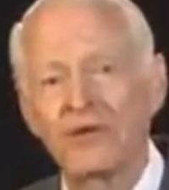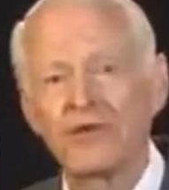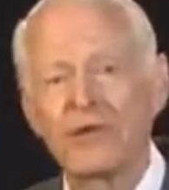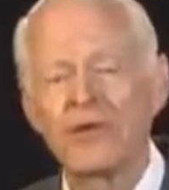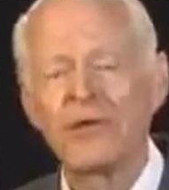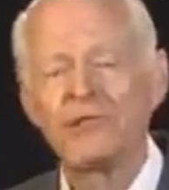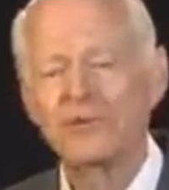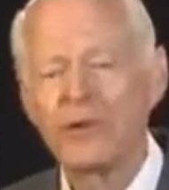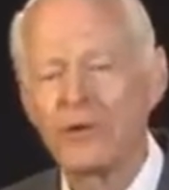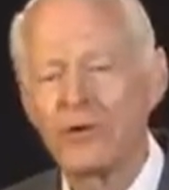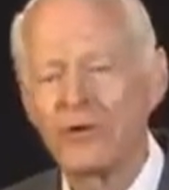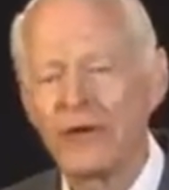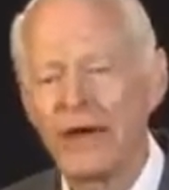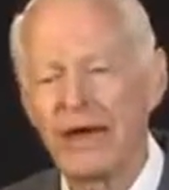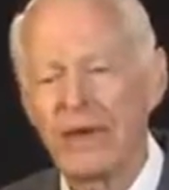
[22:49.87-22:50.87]
And so they said,
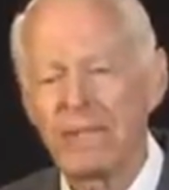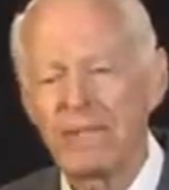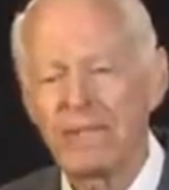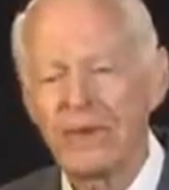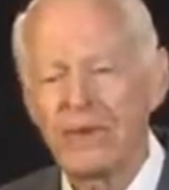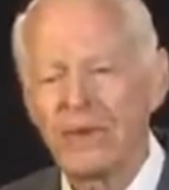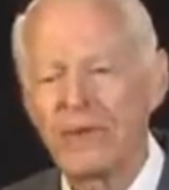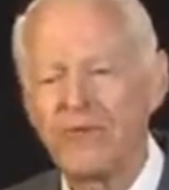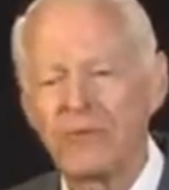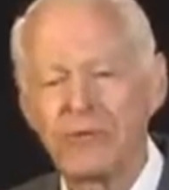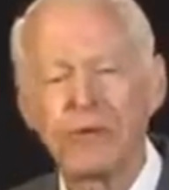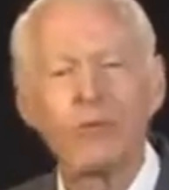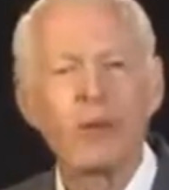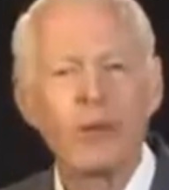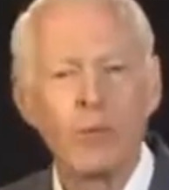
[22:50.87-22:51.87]
okay,
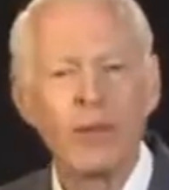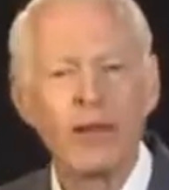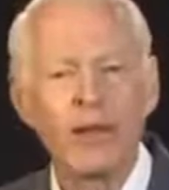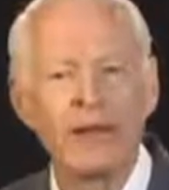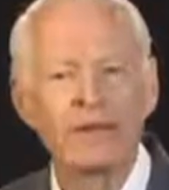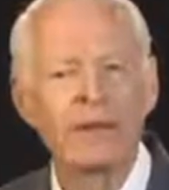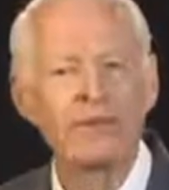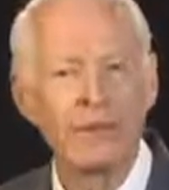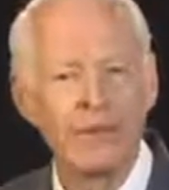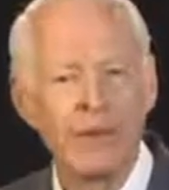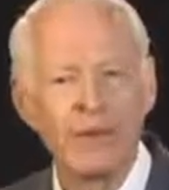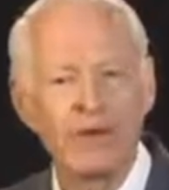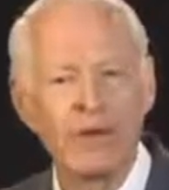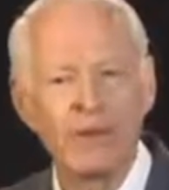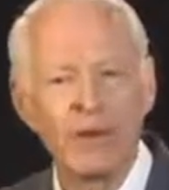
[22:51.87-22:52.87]
if you'll be willing to
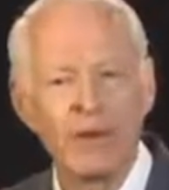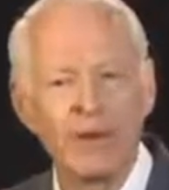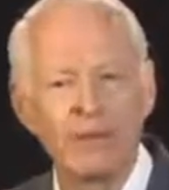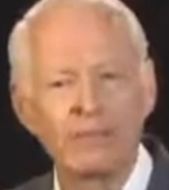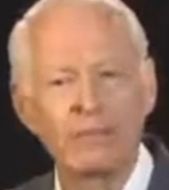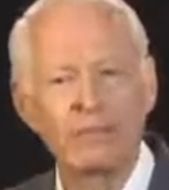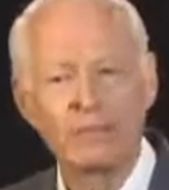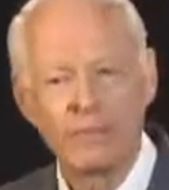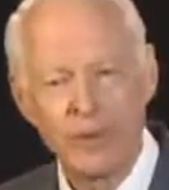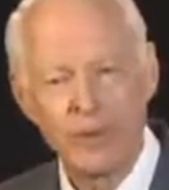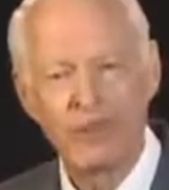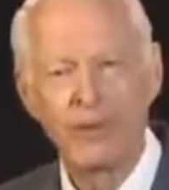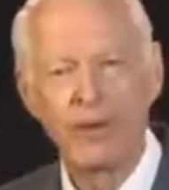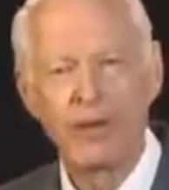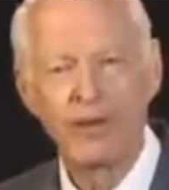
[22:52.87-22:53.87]
recommend
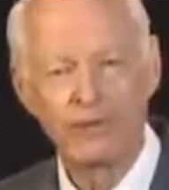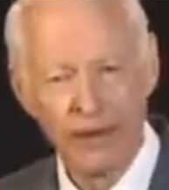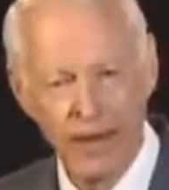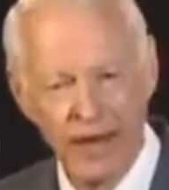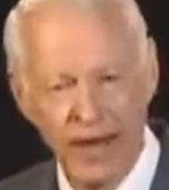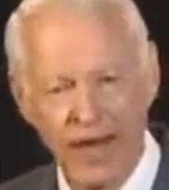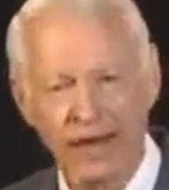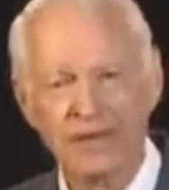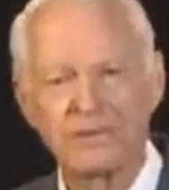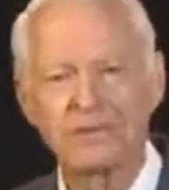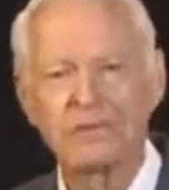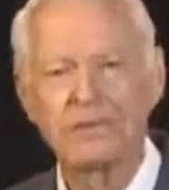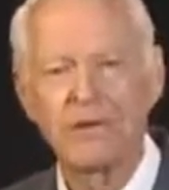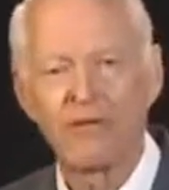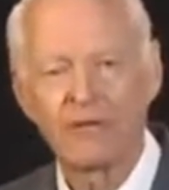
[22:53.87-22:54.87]
people of class
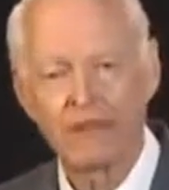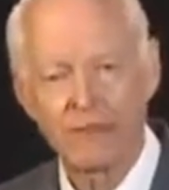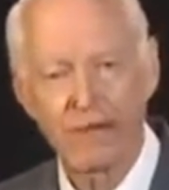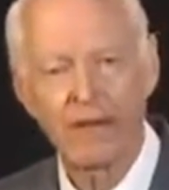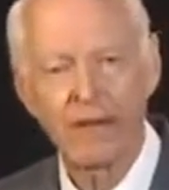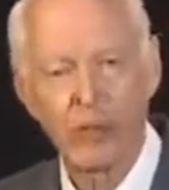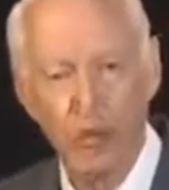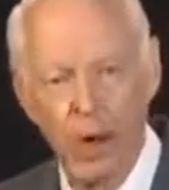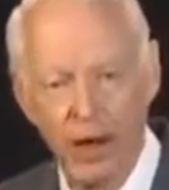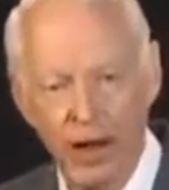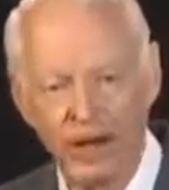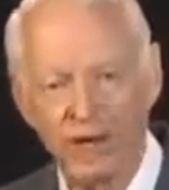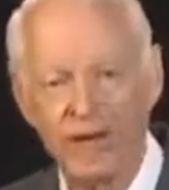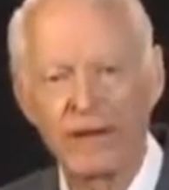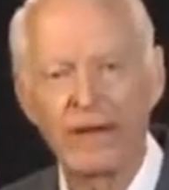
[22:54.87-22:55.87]
and
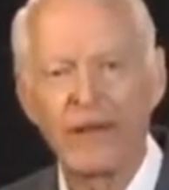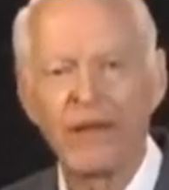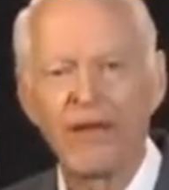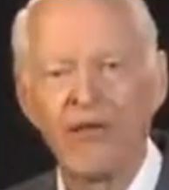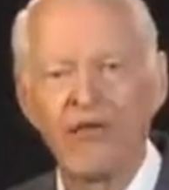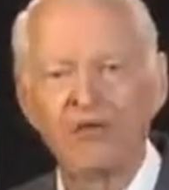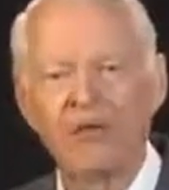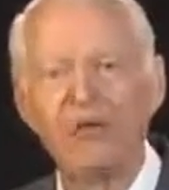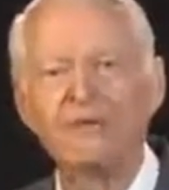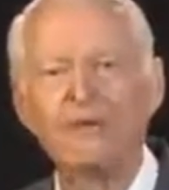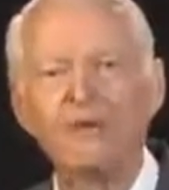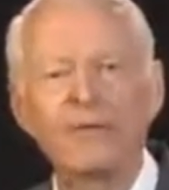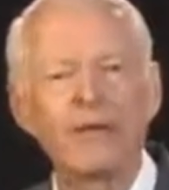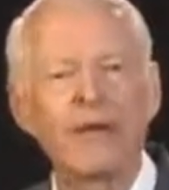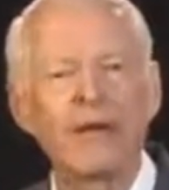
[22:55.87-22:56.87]
quality
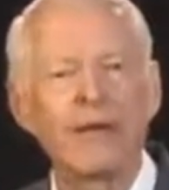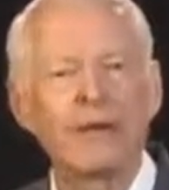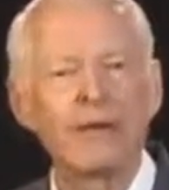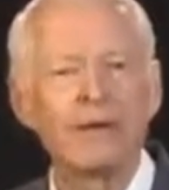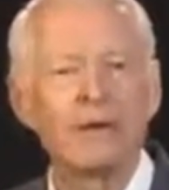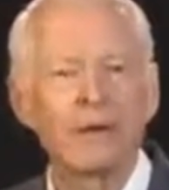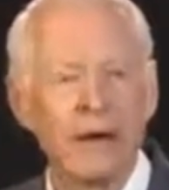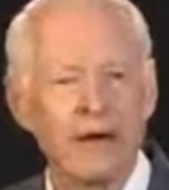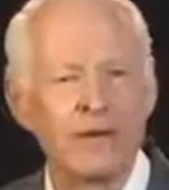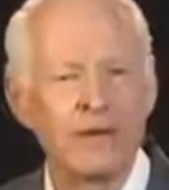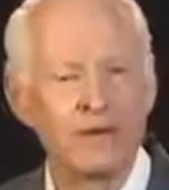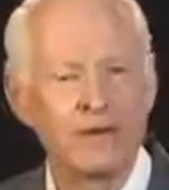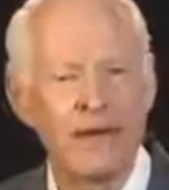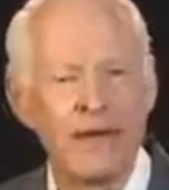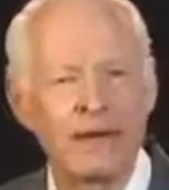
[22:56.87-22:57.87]
that you think could
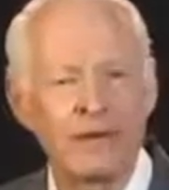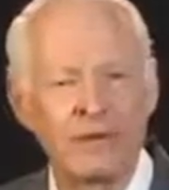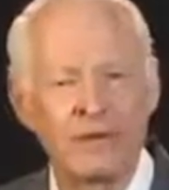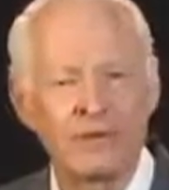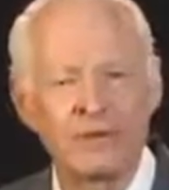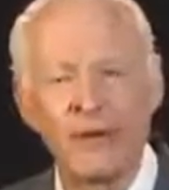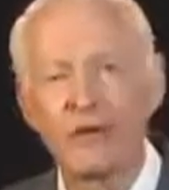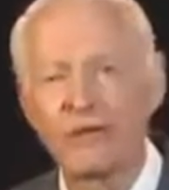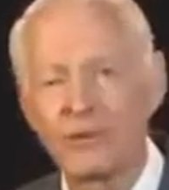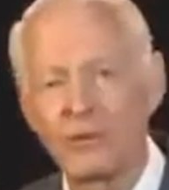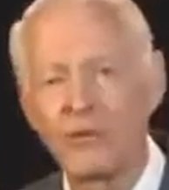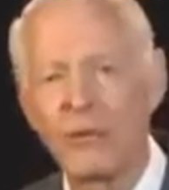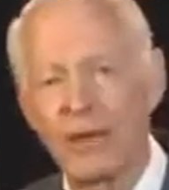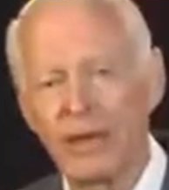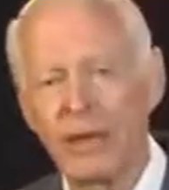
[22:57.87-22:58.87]
understand these things
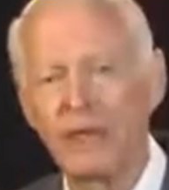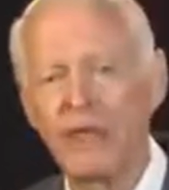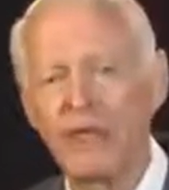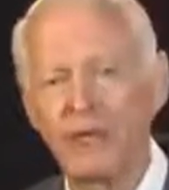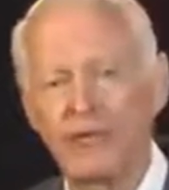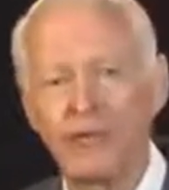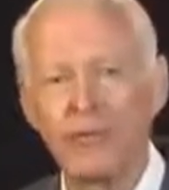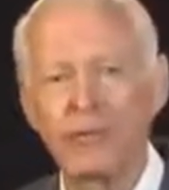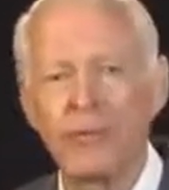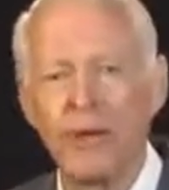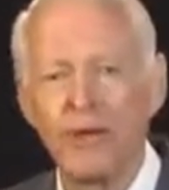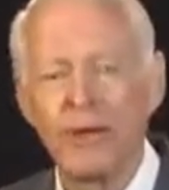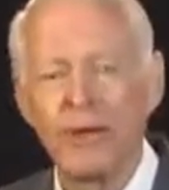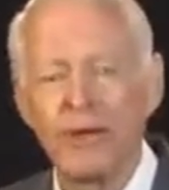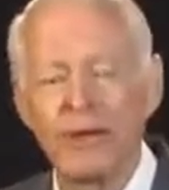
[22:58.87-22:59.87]
and it would be helpful to
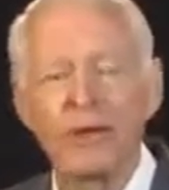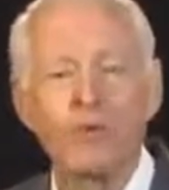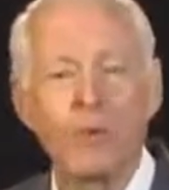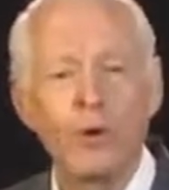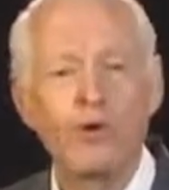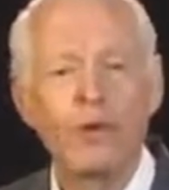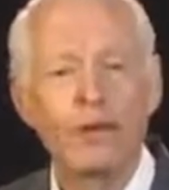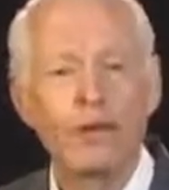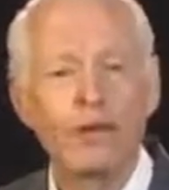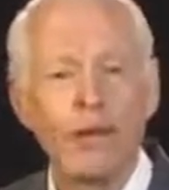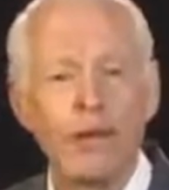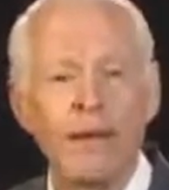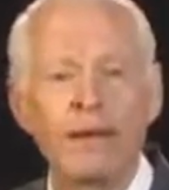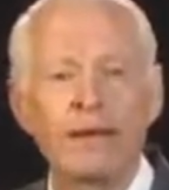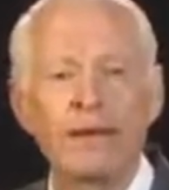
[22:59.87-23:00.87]
them, we'll be
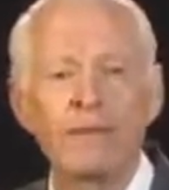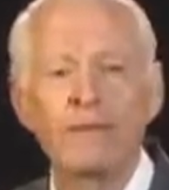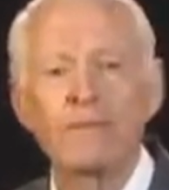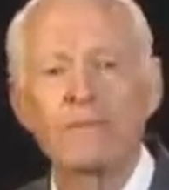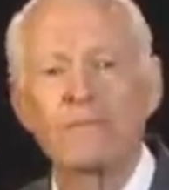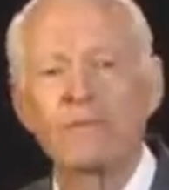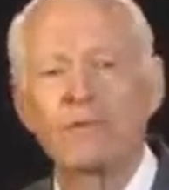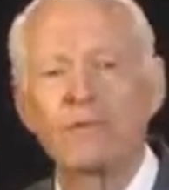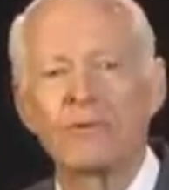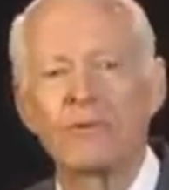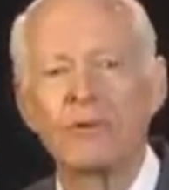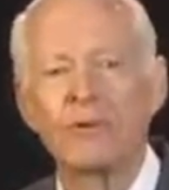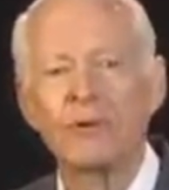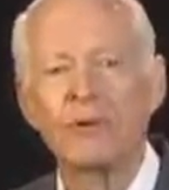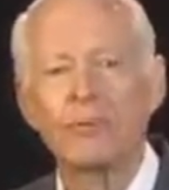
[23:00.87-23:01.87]
glad
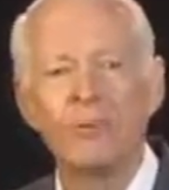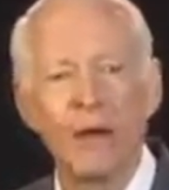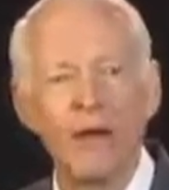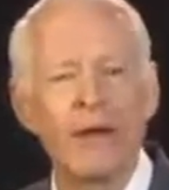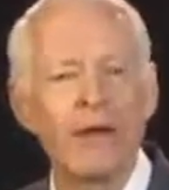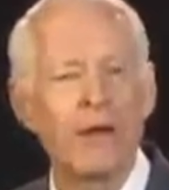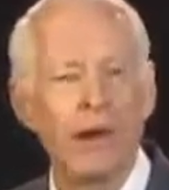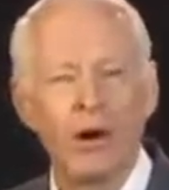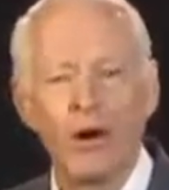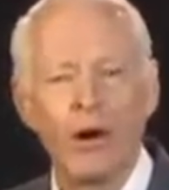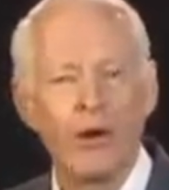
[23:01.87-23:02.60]
to pay